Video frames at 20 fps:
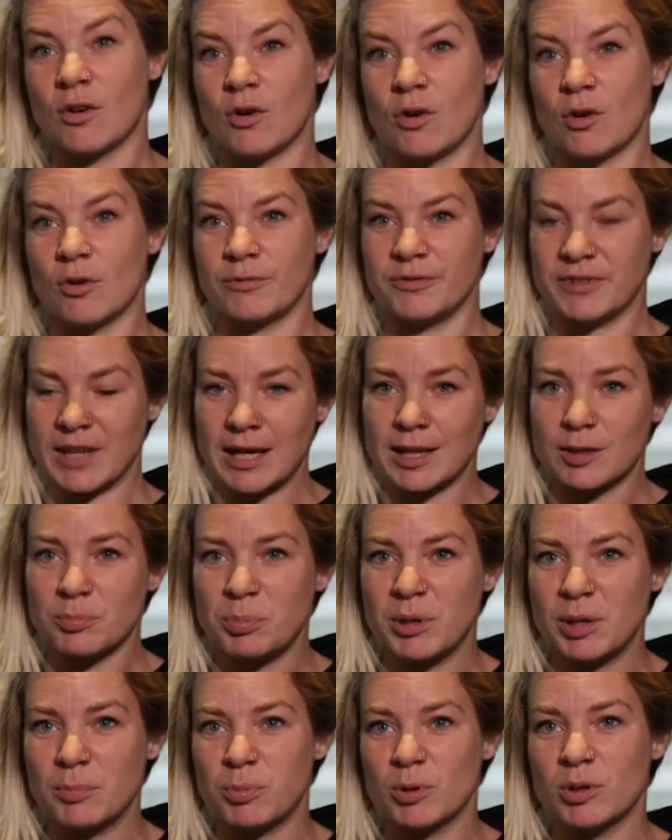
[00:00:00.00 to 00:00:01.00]
of young
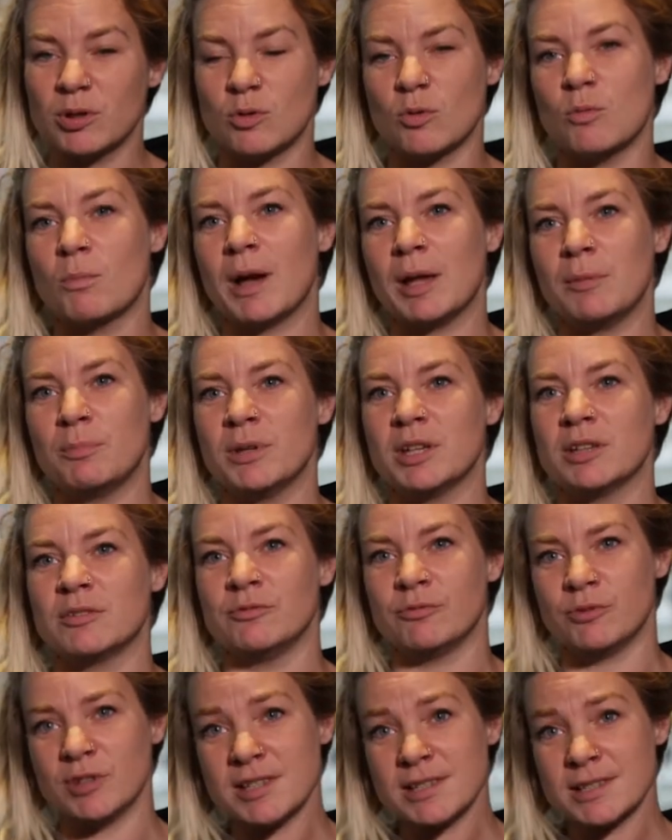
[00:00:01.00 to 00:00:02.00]
people who might be
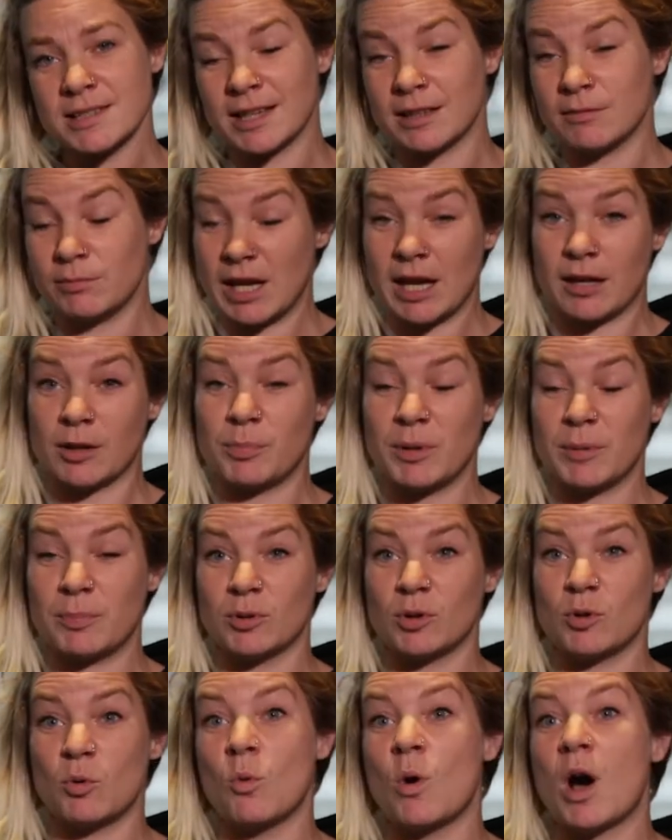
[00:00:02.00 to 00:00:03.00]
in risk and young
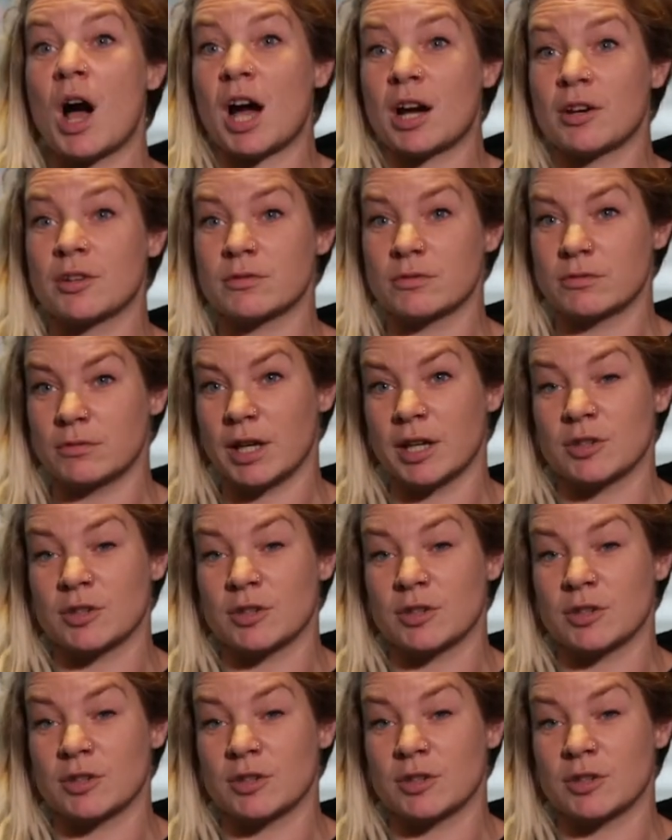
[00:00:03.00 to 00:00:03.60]
people who are